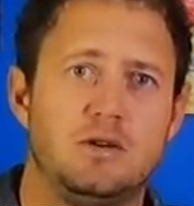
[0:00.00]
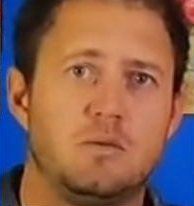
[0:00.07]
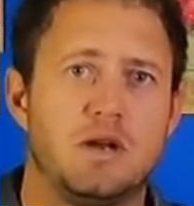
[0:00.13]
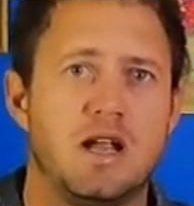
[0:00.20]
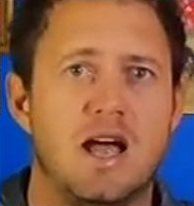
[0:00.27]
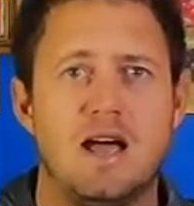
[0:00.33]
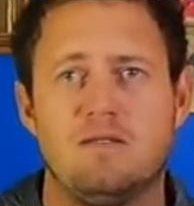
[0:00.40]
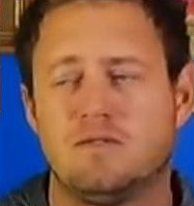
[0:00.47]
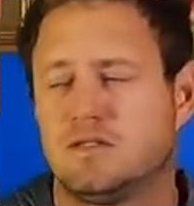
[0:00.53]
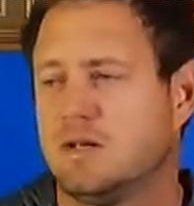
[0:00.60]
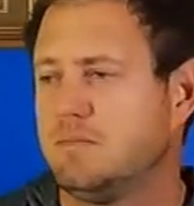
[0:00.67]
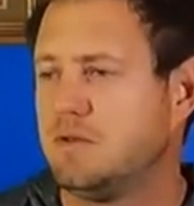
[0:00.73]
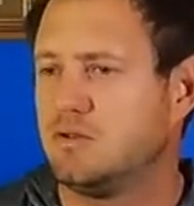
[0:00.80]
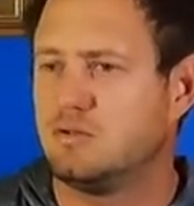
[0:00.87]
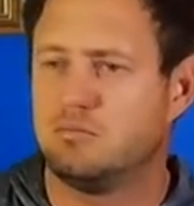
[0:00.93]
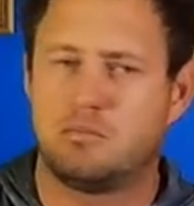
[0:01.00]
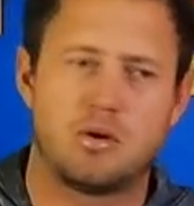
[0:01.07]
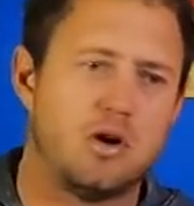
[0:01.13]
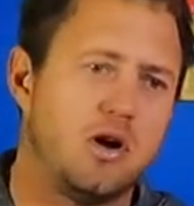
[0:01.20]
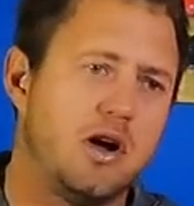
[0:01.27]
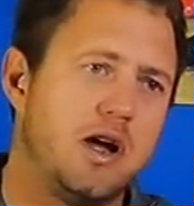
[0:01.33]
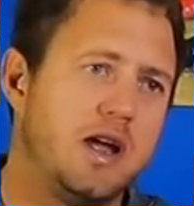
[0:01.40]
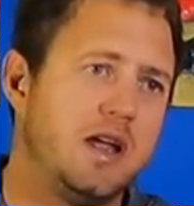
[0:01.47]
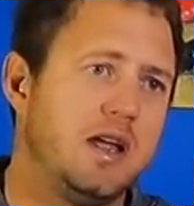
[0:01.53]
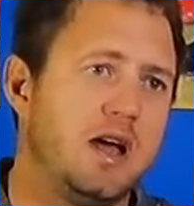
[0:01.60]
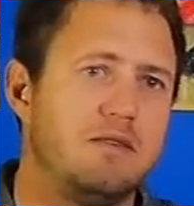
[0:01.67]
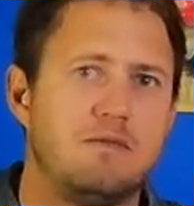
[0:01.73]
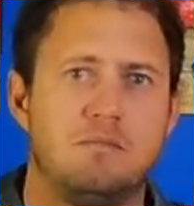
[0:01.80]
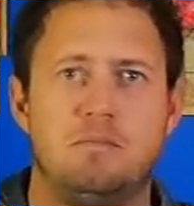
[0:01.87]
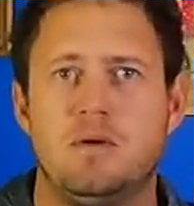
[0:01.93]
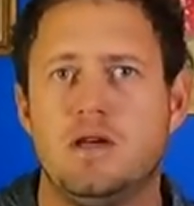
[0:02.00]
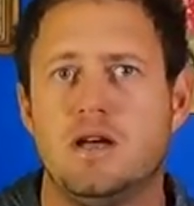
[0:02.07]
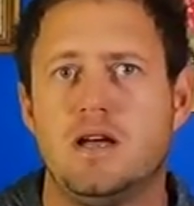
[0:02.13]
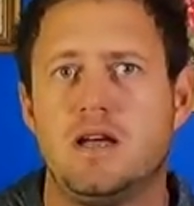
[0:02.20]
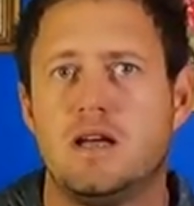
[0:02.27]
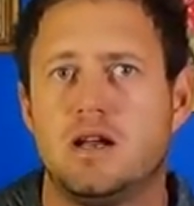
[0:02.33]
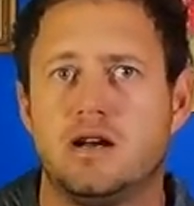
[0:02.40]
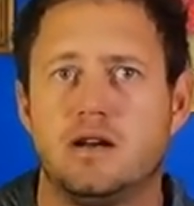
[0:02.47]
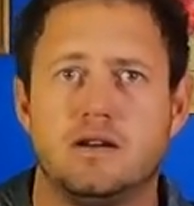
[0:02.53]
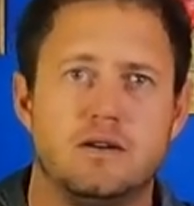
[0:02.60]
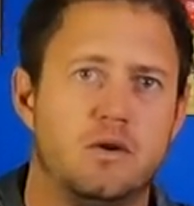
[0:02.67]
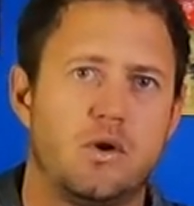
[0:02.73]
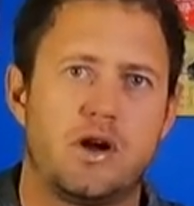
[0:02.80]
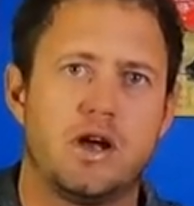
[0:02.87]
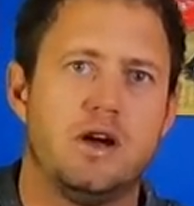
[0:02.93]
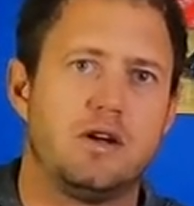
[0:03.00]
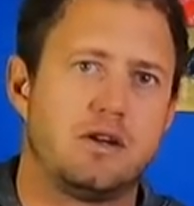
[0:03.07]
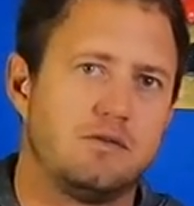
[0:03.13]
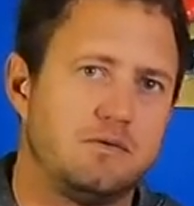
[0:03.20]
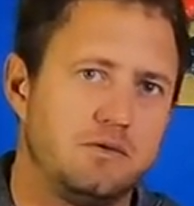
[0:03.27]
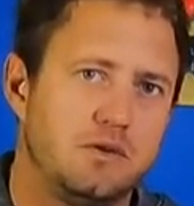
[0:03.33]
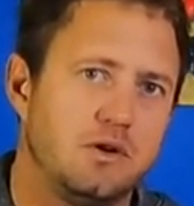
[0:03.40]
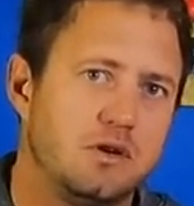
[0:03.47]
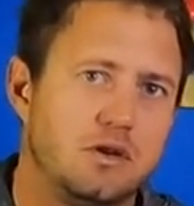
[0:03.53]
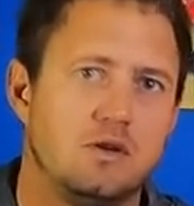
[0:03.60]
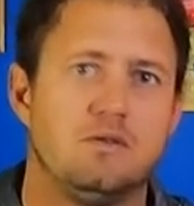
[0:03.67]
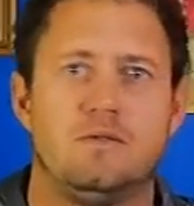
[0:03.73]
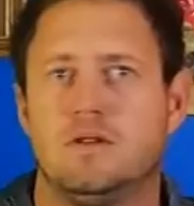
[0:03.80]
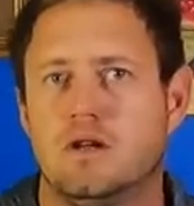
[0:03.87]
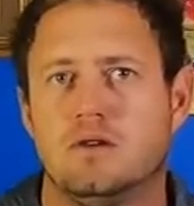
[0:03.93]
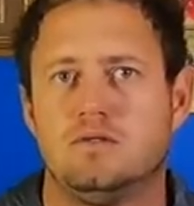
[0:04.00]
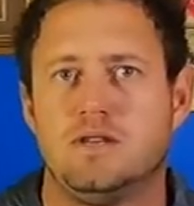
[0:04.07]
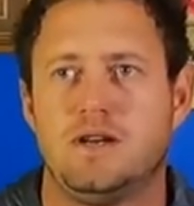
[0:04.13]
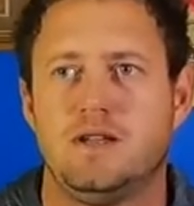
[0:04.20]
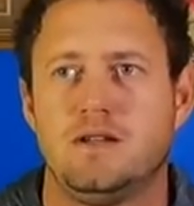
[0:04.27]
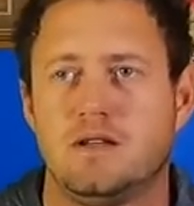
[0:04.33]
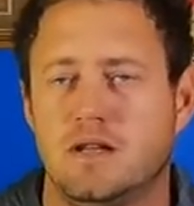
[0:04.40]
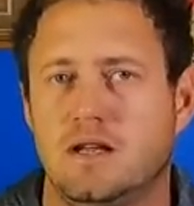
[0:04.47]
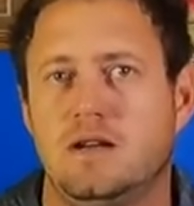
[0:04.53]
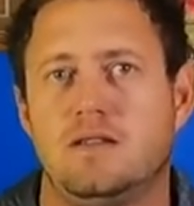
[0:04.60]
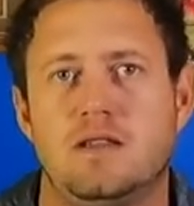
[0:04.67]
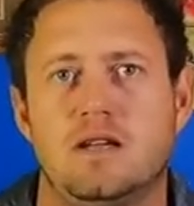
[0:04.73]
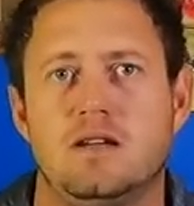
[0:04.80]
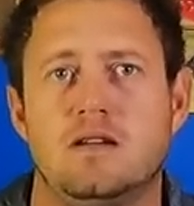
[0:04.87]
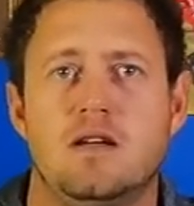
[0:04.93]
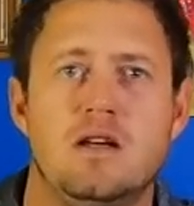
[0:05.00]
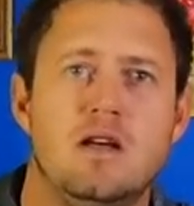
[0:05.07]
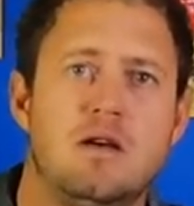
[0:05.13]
We're going to have something to braai, have a beer or coke if you don't drink anything.